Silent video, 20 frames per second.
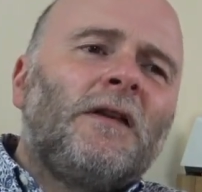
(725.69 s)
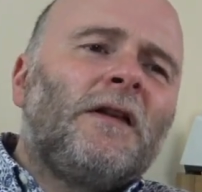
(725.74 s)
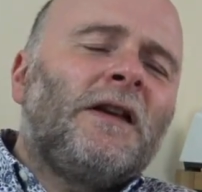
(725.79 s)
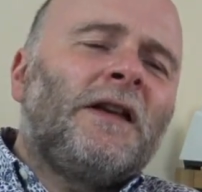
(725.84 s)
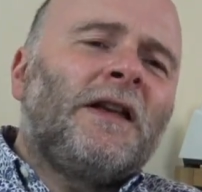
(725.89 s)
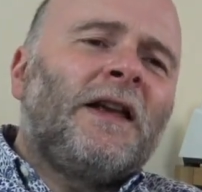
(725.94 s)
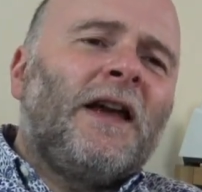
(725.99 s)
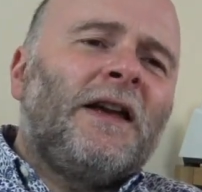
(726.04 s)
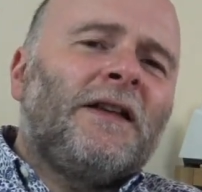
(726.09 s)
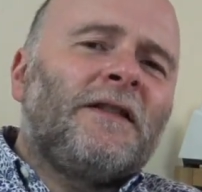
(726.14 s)

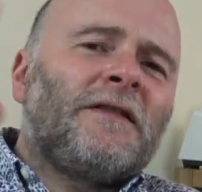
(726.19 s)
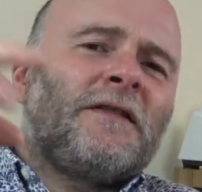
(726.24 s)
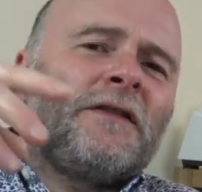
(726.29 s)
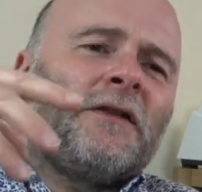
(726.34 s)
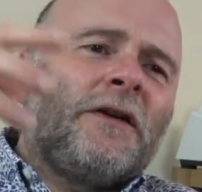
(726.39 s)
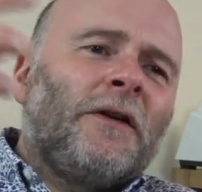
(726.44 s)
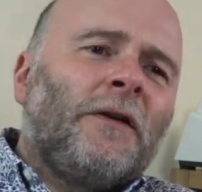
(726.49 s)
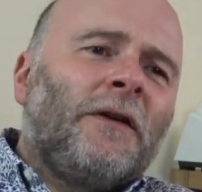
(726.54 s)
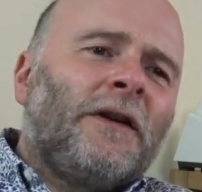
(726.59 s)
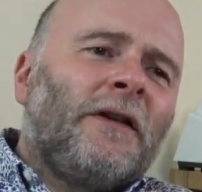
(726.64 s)
in case, you
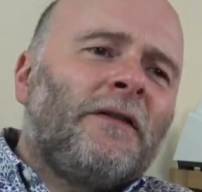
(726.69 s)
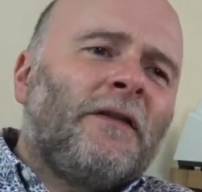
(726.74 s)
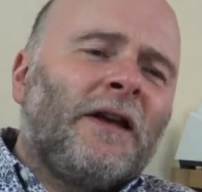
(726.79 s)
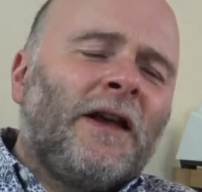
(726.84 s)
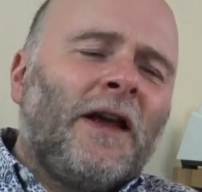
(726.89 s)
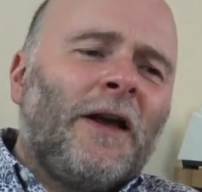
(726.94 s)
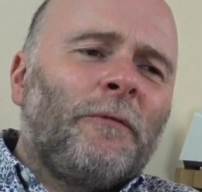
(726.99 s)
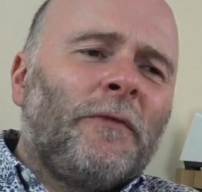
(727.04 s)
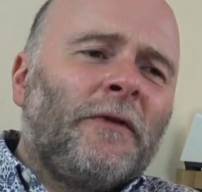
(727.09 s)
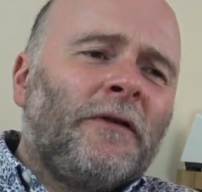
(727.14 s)
know, anything
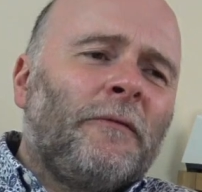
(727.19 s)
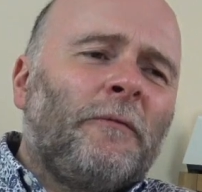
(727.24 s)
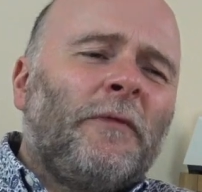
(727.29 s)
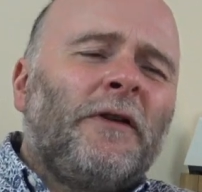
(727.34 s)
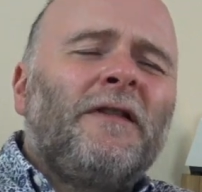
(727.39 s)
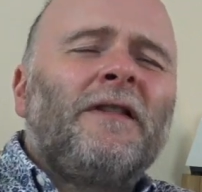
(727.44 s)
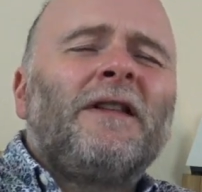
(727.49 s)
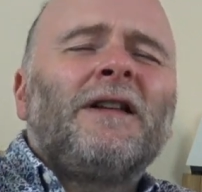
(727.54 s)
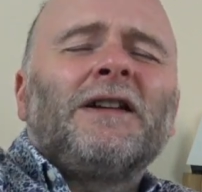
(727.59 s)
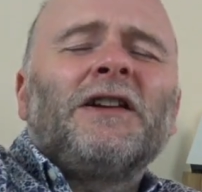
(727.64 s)
happened.
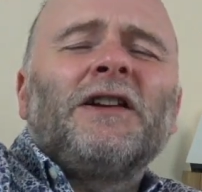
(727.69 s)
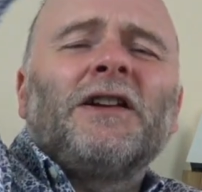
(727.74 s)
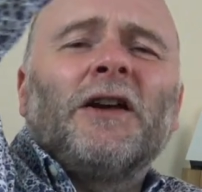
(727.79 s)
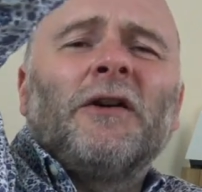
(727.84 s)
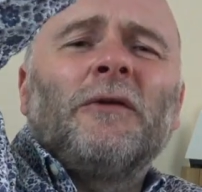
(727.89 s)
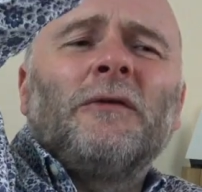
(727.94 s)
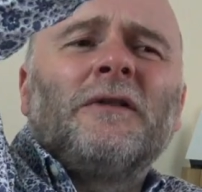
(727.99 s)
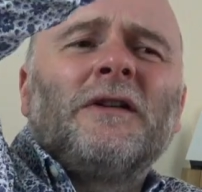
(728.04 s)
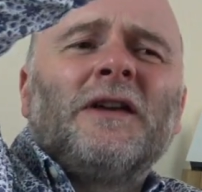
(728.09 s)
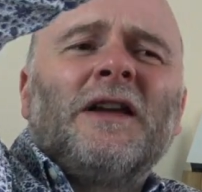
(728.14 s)
But, you
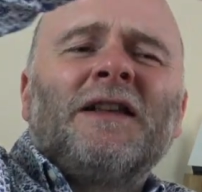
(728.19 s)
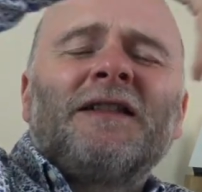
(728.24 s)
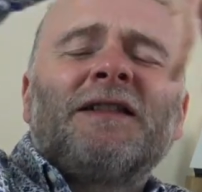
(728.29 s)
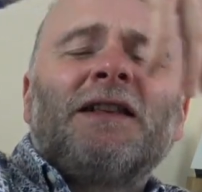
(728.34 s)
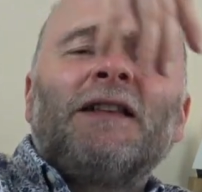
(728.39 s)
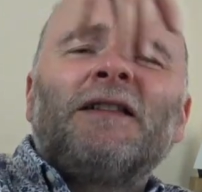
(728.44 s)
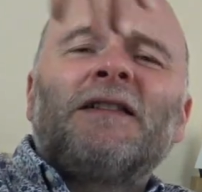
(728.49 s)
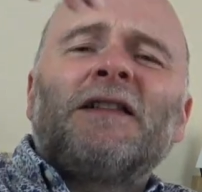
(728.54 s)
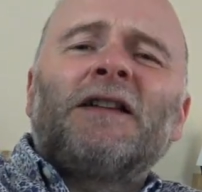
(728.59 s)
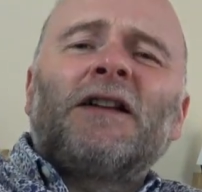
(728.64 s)
know, it's
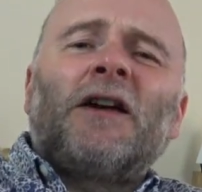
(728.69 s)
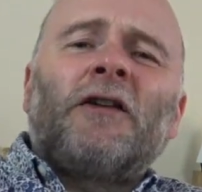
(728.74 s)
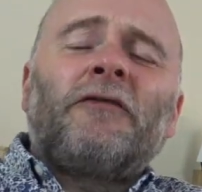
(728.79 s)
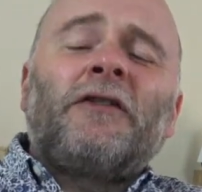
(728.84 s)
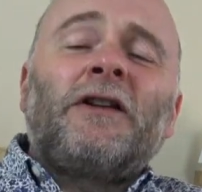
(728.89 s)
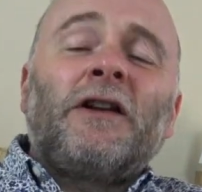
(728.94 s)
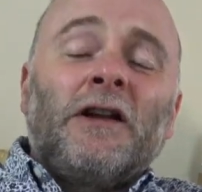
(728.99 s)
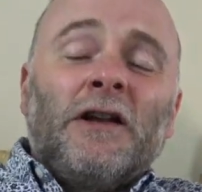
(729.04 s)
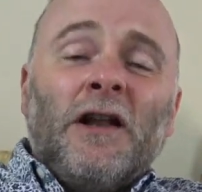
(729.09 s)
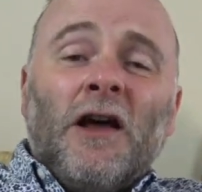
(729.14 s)
easy enough
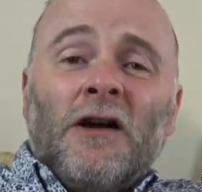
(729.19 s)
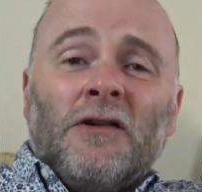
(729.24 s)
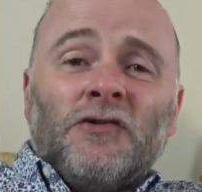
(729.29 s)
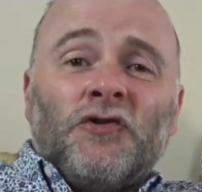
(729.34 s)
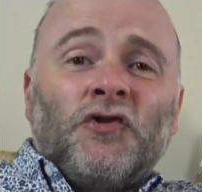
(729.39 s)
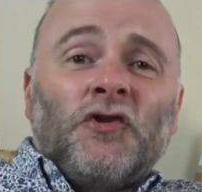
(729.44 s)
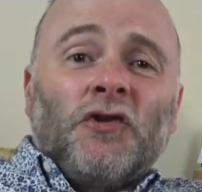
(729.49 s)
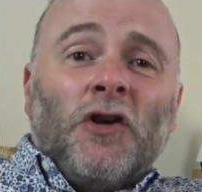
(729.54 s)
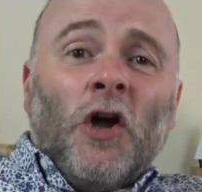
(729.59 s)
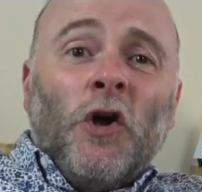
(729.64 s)
in a
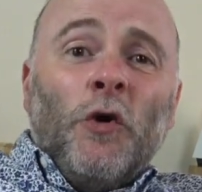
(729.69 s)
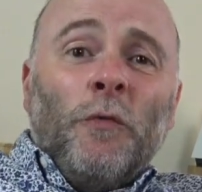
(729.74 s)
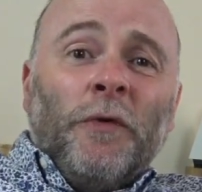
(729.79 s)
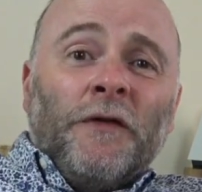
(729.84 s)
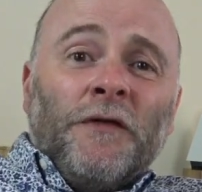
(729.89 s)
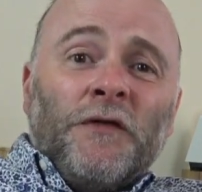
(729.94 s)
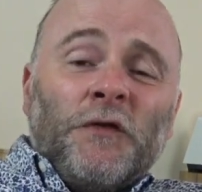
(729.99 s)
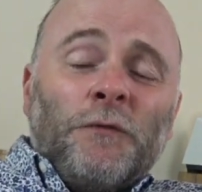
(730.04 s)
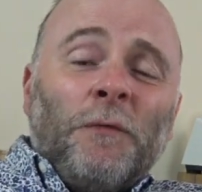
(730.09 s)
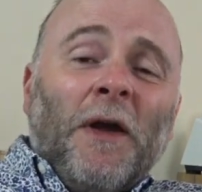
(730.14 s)
large
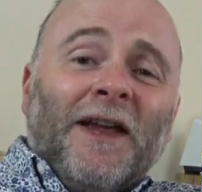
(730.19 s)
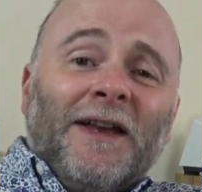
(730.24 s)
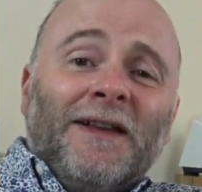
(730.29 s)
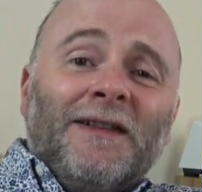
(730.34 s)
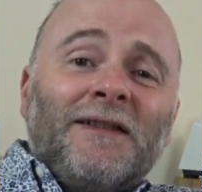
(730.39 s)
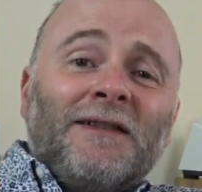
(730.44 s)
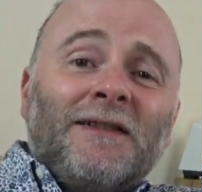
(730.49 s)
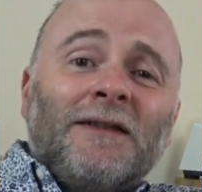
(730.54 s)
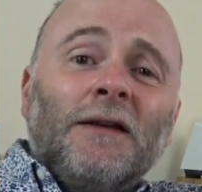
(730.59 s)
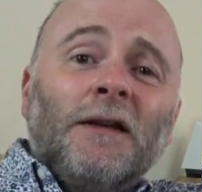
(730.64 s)
open
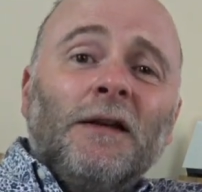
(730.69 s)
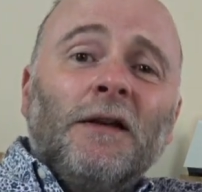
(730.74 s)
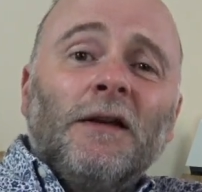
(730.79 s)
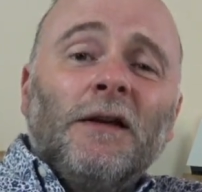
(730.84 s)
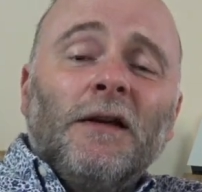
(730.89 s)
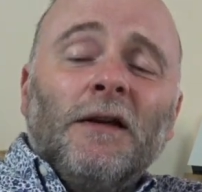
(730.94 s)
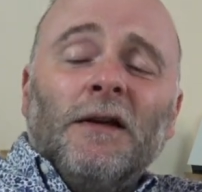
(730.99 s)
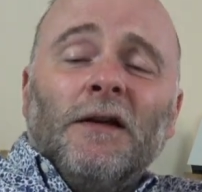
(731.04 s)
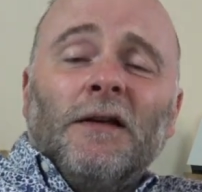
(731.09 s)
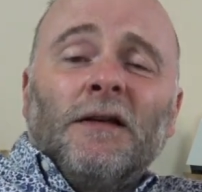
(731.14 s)
space
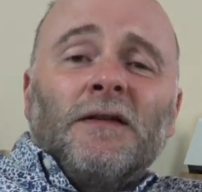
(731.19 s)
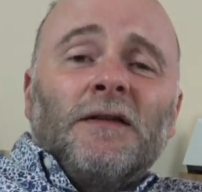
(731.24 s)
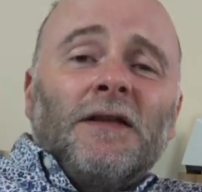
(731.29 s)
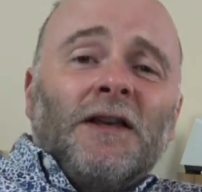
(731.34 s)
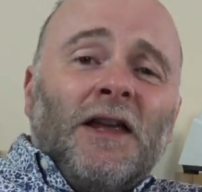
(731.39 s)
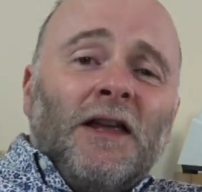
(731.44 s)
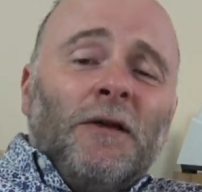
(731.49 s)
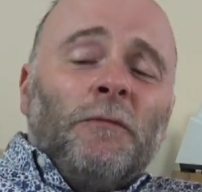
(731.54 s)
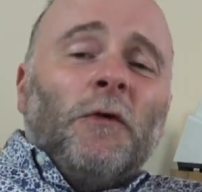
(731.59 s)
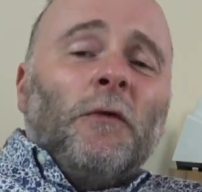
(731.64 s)
to
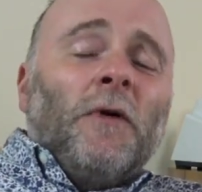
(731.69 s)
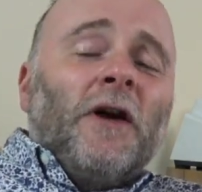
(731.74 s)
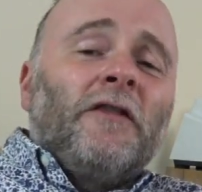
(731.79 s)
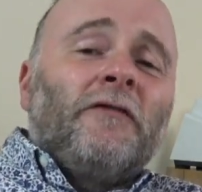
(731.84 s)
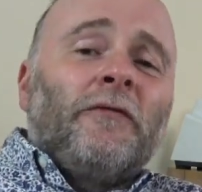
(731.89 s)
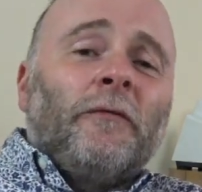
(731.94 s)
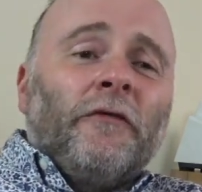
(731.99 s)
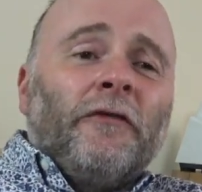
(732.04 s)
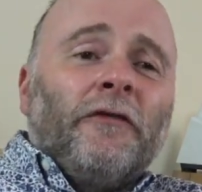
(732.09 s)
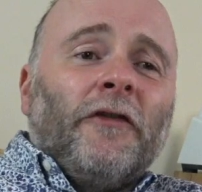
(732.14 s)
keep away
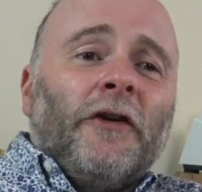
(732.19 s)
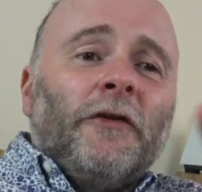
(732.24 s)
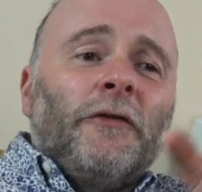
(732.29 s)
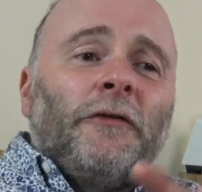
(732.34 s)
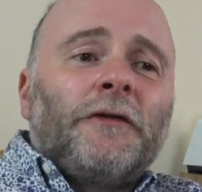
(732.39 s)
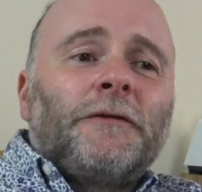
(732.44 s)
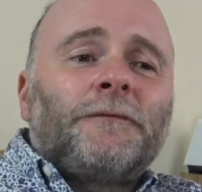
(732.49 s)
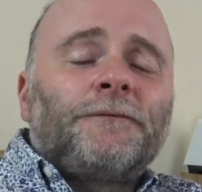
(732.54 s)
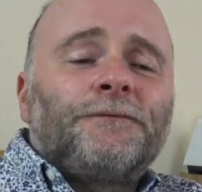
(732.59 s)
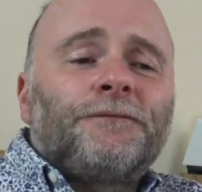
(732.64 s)
from
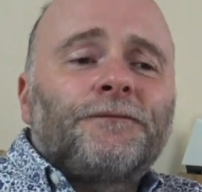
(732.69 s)
folk.